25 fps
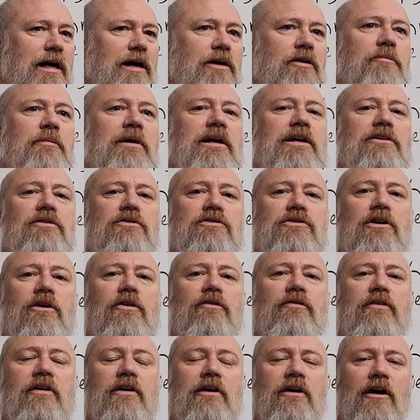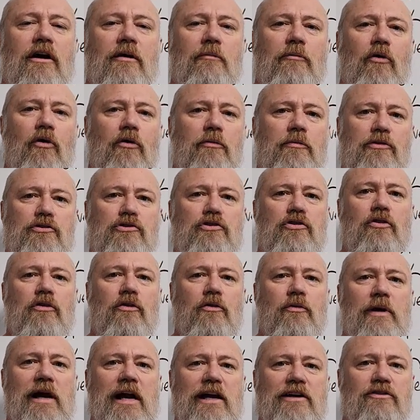how to make yourself a more
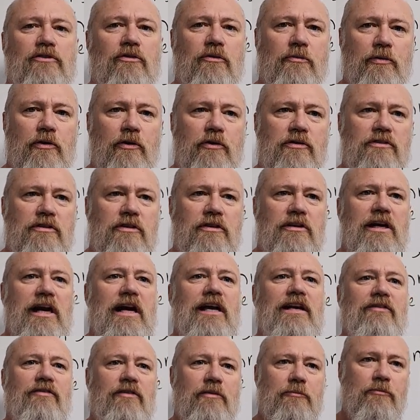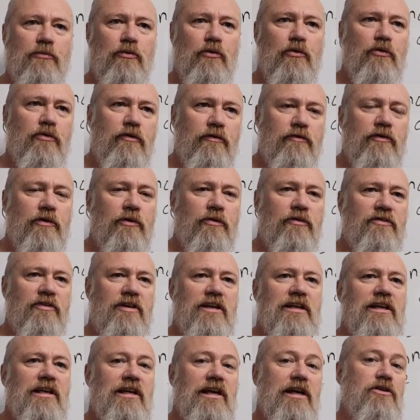mature, rational person, kind of improve your
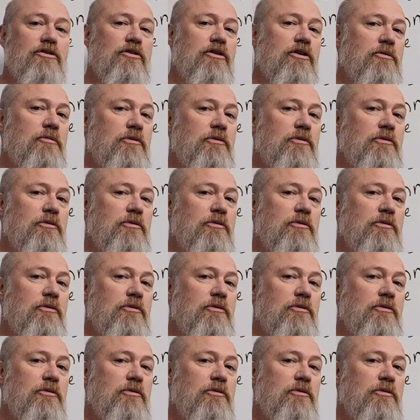thinking and your